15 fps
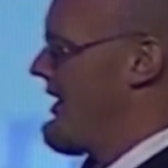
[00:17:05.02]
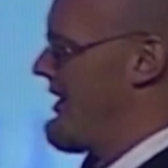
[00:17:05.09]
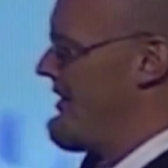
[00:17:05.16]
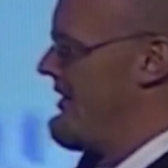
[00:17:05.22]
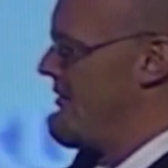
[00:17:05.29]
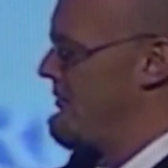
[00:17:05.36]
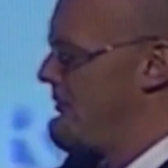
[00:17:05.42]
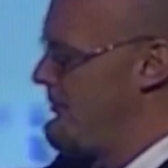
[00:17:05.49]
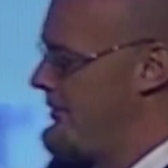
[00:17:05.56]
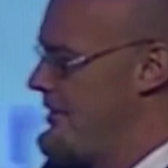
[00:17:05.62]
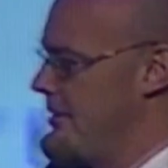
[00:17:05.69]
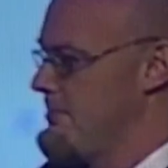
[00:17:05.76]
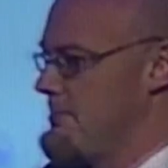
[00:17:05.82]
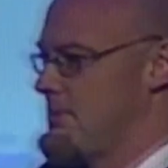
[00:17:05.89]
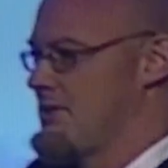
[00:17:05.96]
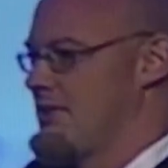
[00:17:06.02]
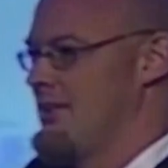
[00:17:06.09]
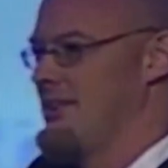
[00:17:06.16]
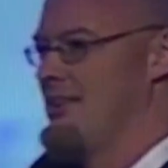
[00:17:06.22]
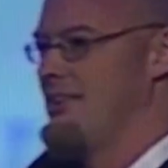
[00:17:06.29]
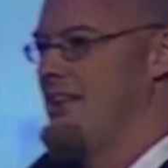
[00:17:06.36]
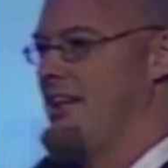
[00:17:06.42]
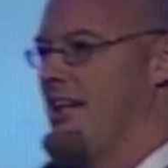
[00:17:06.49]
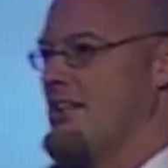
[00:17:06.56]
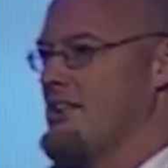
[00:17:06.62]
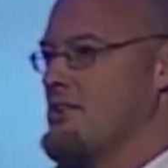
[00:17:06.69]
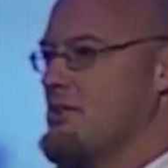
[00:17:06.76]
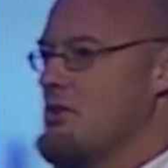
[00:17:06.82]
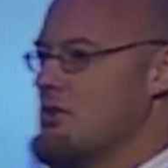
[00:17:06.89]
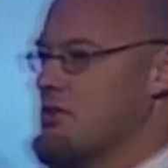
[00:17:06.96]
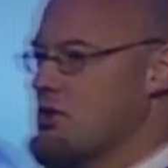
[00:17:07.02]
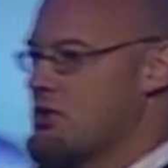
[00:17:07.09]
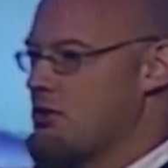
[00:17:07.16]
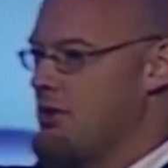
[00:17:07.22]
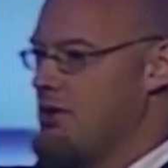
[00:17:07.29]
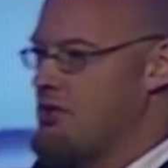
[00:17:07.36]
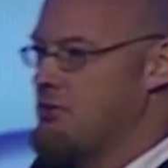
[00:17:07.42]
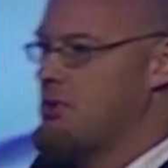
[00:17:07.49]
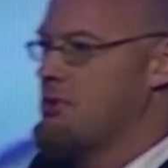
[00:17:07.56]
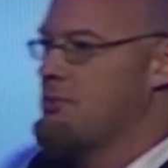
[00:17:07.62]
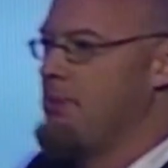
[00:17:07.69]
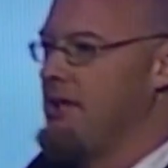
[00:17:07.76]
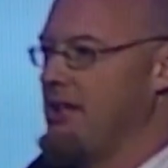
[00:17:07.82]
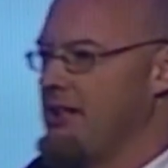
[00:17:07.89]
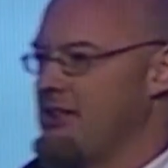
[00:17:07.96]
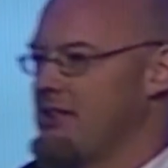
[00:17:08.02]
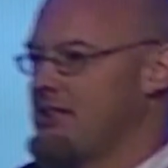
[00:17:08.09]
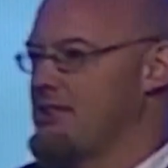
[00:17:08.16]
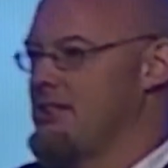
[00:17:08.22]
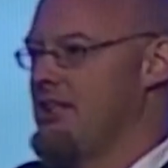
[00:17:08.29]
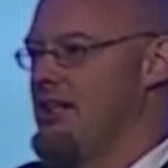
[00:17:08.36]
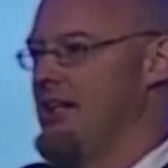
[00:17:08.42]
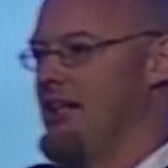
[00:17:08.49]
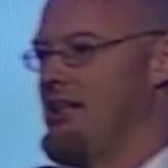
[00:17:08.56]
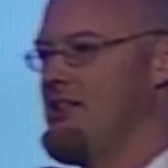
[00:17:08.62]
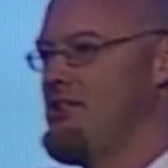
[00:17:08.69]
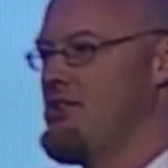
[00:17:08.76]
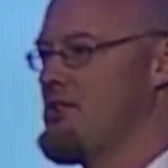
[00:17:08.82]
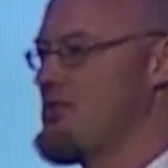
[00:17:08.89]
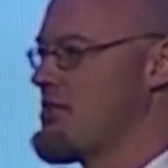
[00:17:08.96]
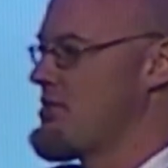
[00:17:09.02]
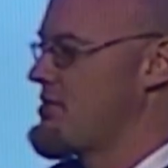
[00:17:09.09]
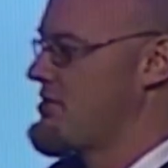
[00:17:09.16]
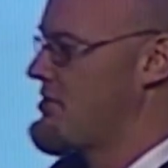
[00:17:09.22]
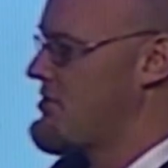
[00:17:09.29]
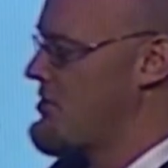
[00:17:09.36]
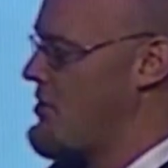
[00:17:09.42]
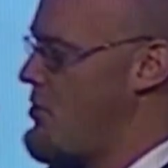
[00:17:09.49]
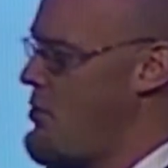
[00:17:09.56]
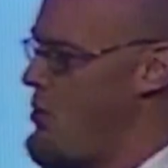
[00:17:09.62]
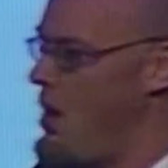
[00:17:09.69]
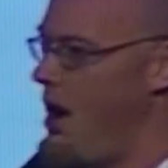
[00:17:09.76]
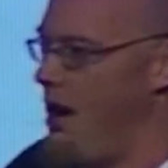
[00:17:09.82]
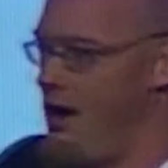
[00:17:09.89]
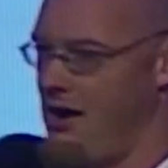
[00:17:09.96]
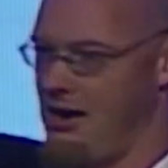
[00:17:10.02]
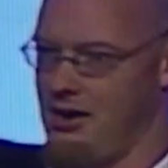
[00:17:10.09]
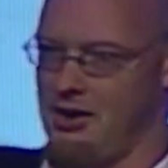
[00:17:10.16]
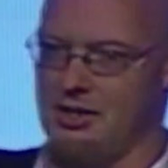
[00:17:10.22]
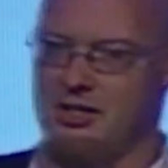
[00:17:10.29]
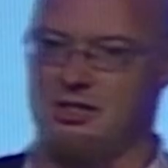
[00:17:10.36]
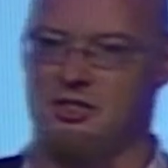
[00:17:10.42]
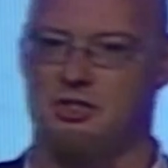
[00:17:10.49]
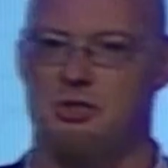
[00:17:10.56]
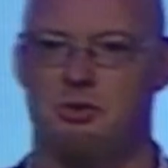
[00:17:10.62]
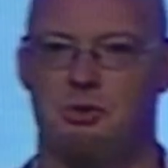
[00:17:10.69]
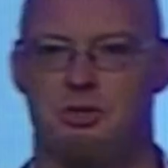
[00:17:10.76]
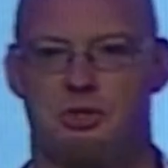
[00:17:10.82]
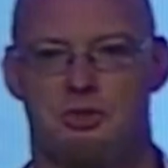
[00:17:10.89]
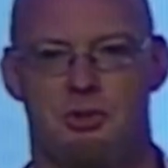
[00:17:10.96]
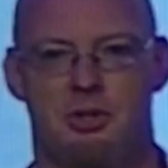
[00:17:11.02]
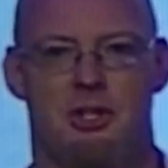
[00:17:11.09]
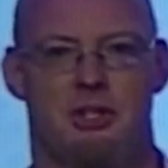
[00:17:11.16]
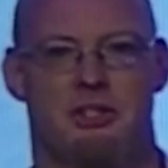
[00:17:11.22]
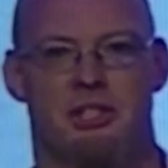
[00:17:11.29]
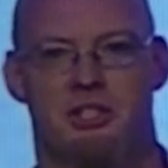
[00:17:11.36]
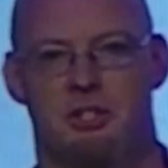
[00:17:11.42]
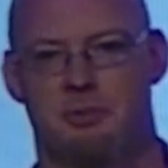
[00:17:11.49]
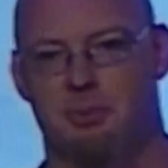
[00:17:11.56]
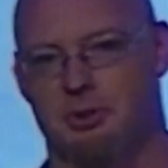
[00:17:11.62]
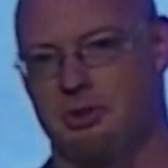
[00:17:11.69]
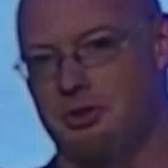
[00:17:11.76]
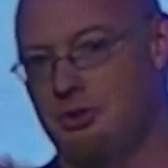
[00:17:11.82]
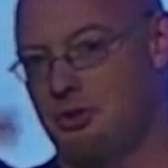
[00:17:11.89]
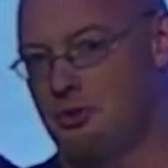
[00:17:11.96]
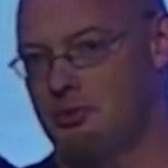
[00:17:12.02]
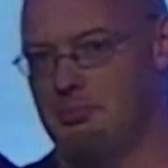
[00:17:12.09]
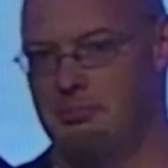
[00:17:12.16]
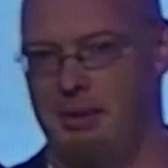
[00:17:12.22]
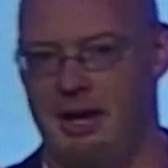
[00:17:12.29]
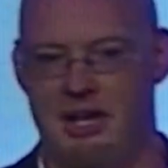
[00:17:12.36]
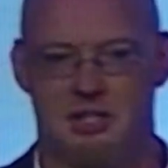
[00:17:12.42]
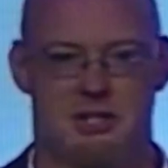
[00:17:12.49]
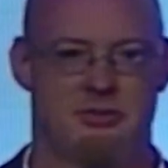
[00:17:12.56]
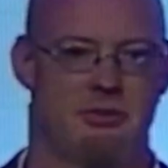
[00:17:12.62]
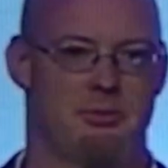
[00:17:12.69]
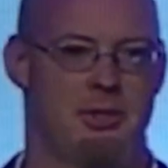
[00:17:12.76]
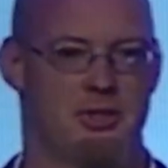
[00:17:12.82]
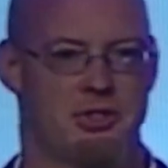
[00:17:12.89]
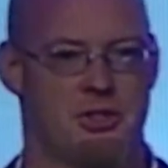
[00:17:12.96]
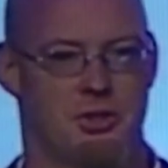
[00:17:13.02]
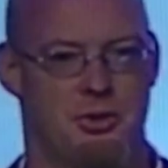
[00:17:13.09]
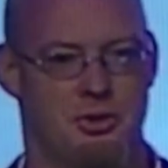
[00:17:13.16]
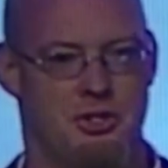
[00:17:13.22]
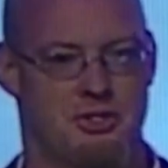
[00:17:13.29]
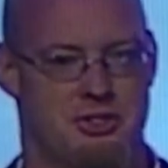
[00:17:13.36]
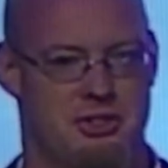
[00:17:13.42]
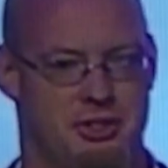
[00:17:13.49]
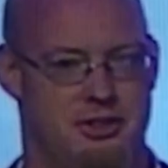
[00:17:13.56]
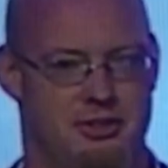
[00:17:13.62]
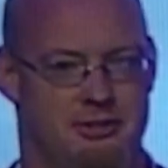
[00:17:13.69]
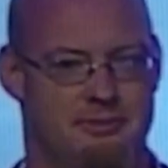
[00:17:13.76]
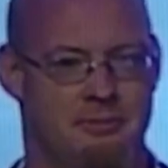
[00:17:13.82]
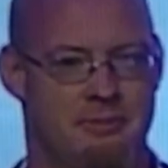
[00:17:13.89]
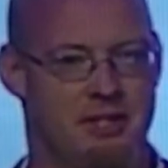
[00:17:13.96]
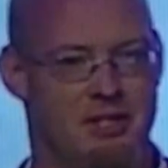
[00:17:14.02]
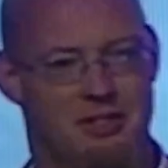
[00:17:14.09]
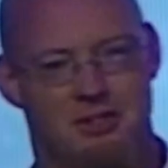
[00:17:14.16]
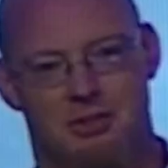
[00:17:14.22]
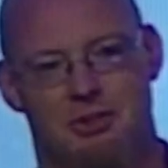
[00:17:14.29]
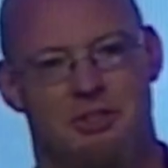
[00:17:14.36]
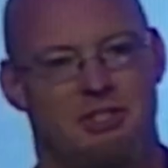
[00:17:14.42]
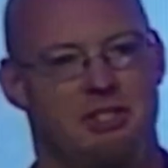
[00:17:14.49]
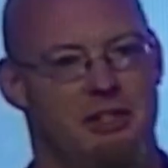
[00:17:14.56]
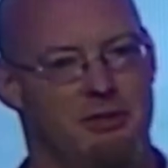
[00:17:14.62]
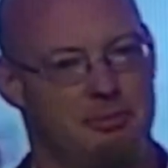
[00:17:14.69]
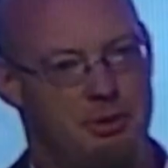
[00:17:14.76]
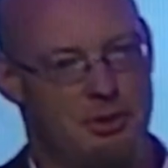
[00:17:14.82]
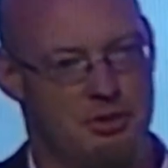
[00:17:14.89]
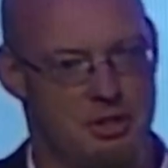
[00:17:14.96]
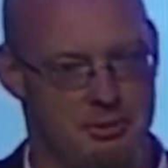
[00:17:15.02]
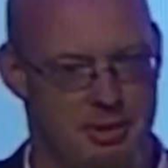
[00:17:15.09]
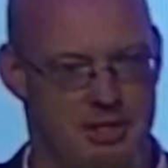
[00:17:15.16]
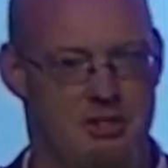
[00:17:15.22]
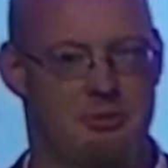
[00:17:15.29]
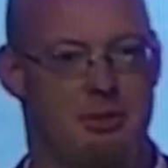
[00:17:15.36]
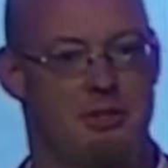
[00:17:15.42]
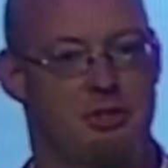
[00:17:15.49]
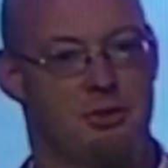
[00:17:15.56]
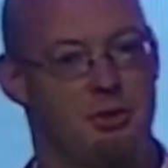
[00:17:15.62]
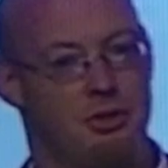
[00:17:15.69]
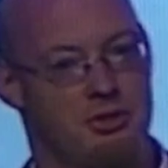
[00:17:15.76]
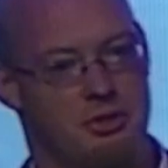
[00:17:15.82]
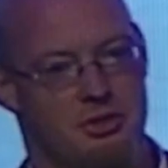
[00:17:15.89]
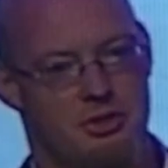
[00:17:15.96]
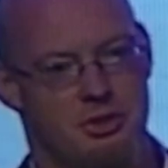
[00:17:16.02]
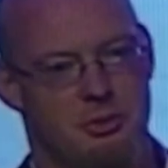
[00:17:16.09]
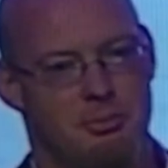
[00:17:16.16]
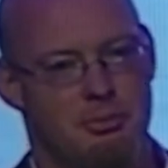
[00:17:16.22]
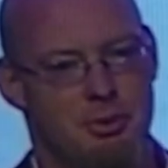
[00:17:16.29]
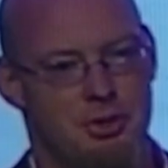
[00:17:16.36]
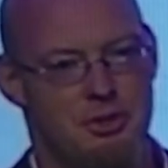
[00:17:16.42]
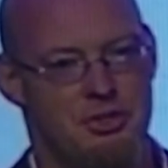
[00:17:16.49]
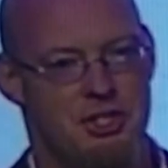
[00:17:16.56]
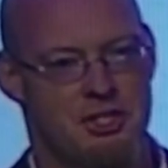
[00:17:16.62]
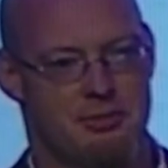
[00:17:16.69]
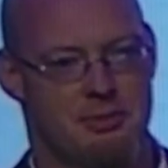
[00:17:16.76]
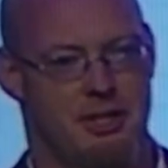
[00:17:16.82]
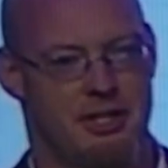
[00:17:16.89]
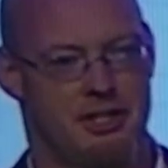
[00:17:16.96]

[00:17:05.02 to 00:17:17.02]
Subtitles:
flips that. So your stress response isn't so hard and so strong that you produce massive amounts of cortisol. So instead of producing massive amounts of cortisol, you don't produce as much.